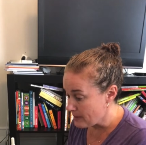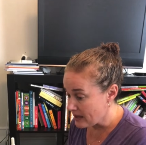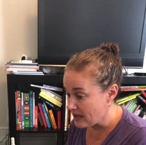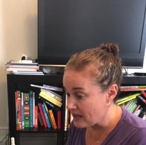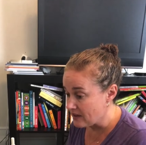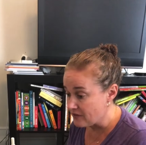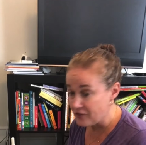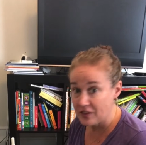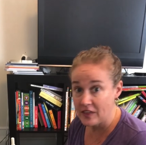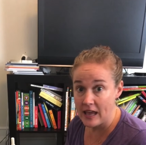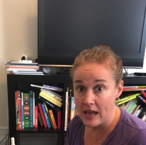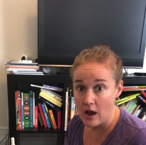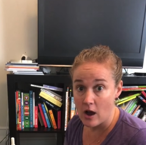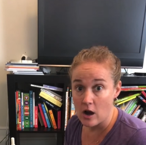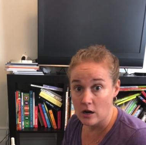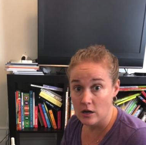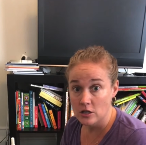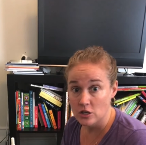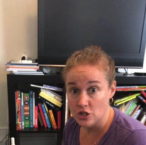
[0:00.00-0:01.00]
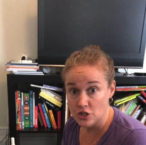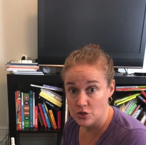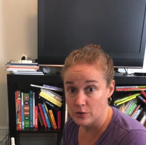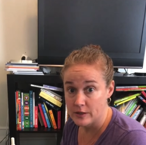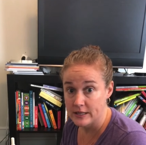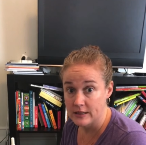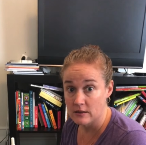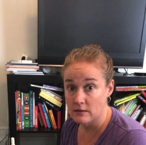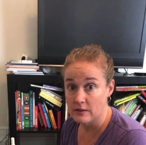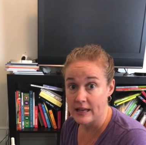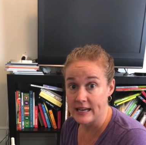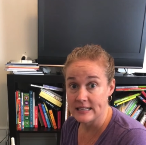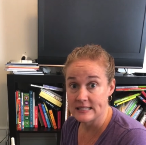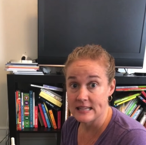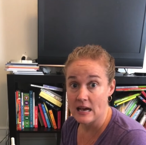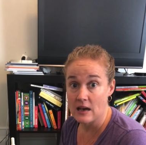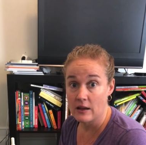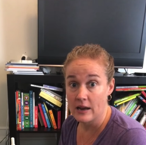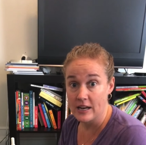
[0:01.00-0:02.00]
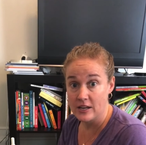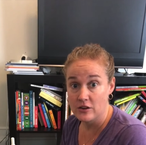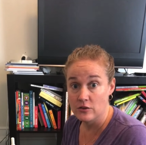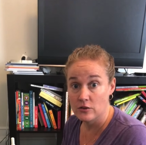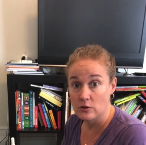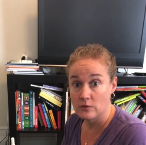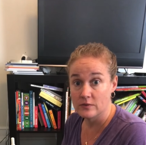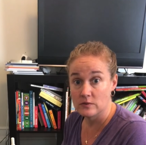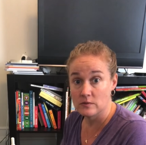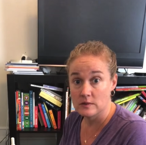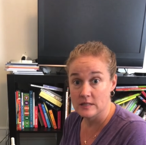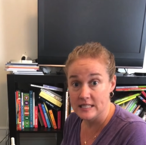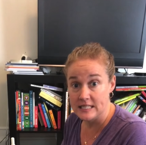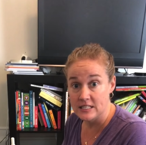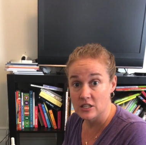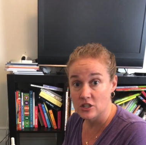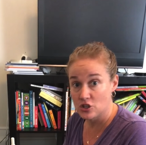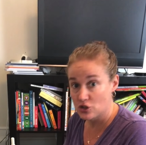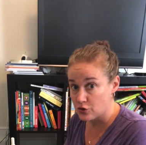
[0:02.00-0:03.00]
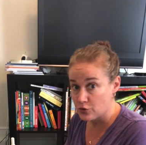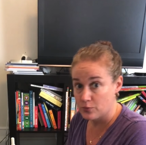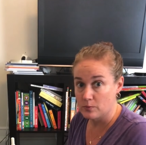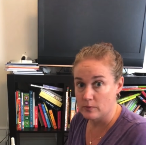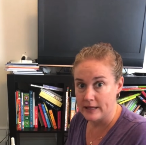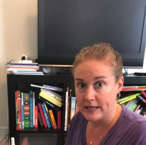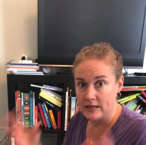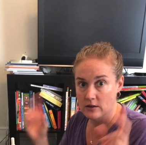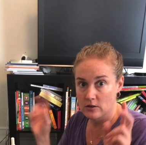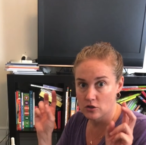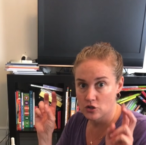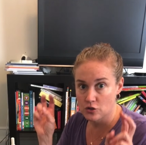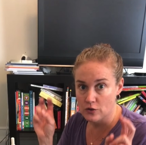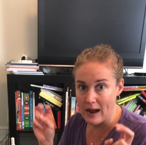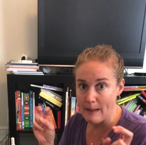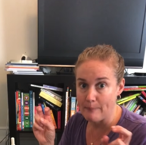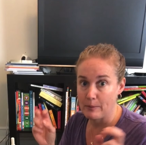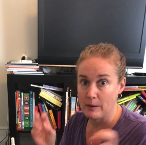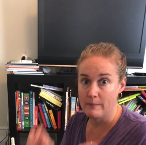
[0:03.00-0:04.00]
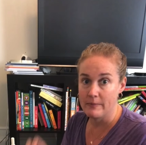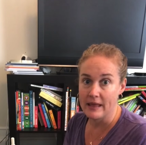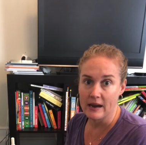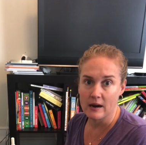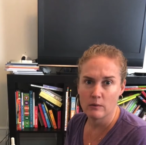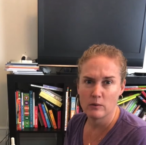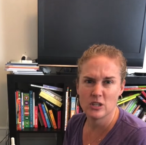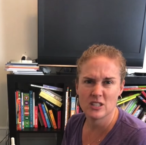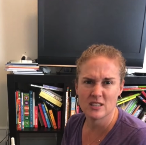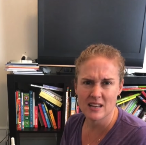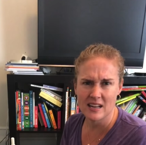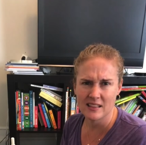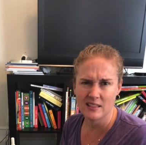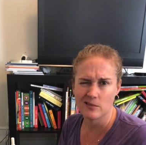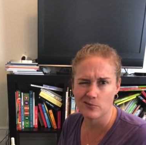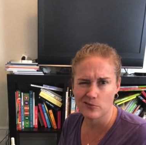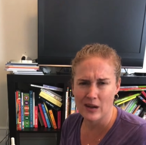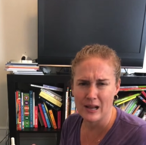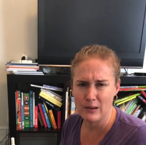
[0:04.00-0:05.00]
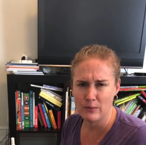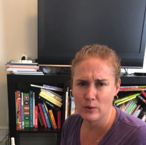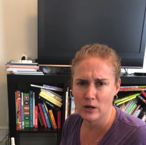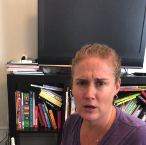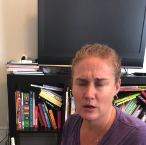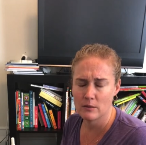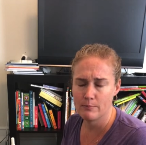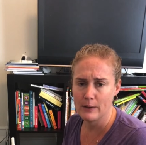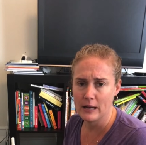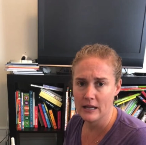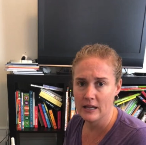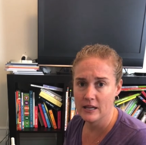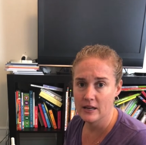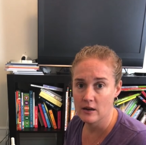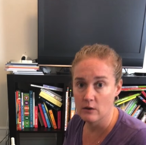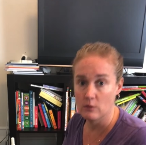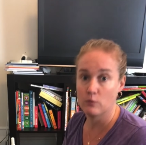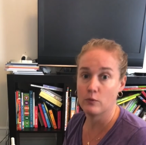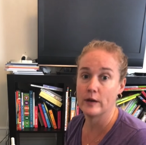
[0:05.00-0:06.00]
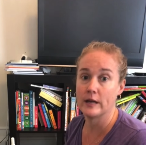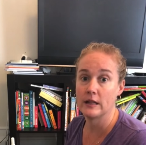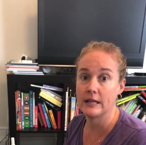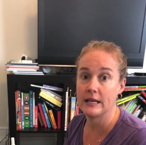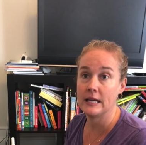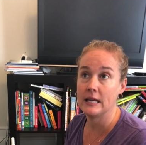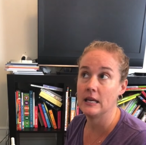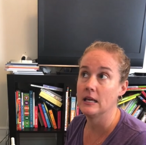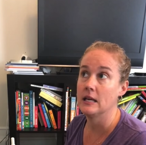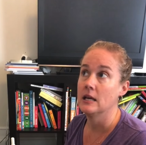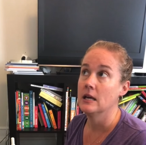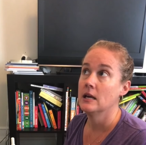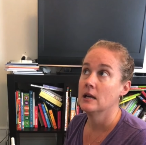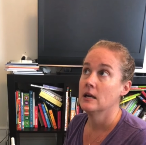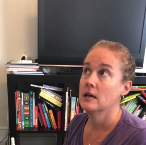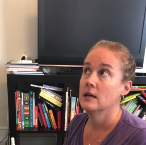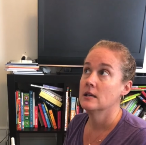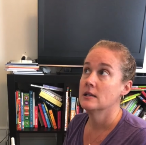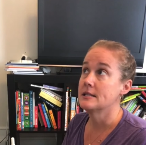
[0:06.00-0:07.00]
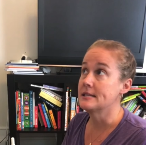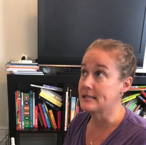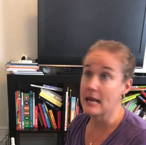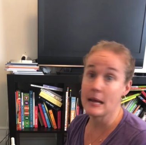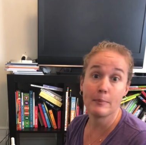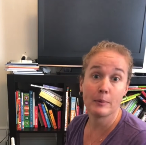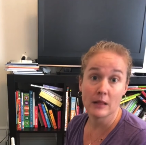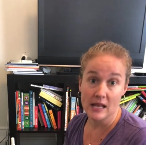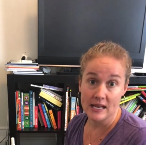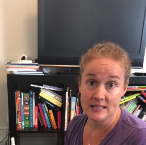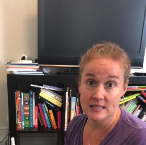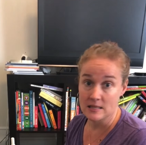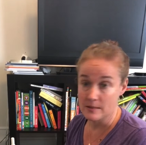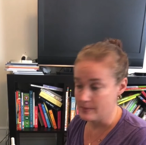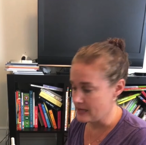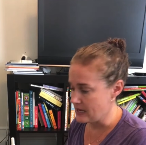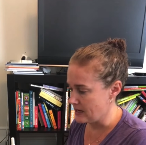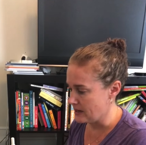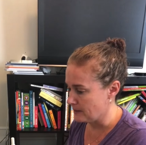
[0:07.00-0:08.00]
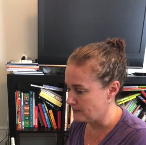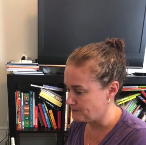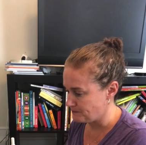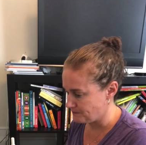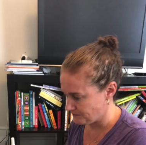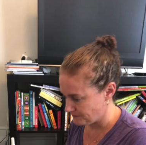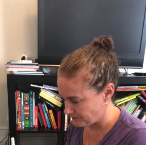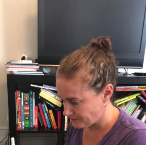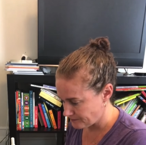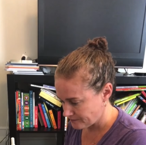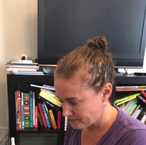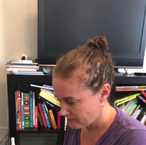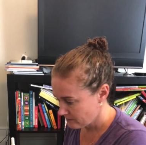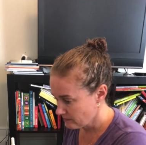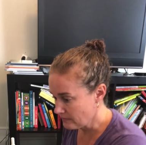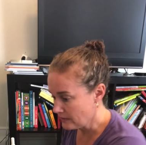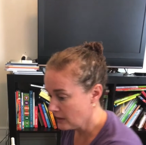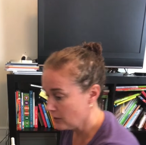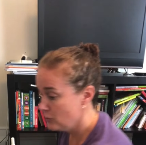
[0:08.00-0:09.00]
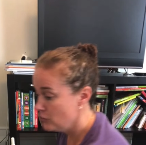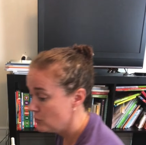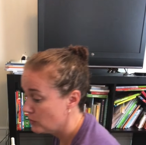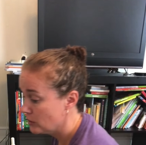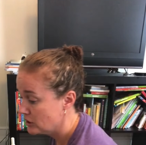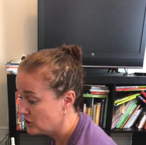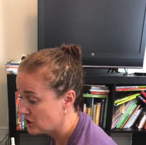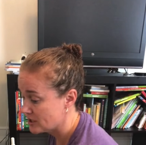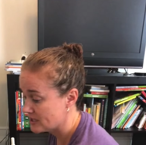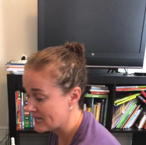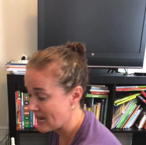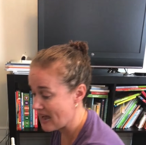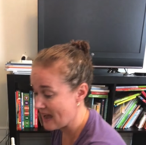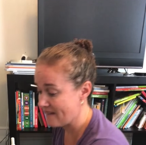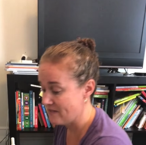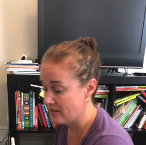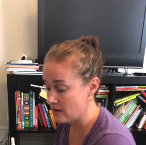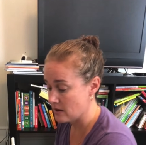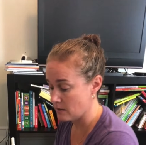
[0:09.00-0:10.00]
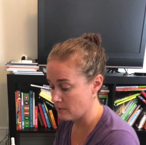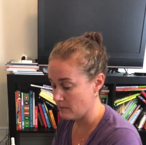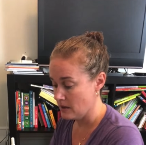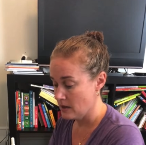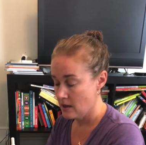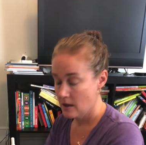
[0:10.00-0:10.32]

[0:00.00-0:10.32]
If they aren't shooting their legs out and you don't need to trap them there, which is not the right word, but really stabilize them there. You could just have them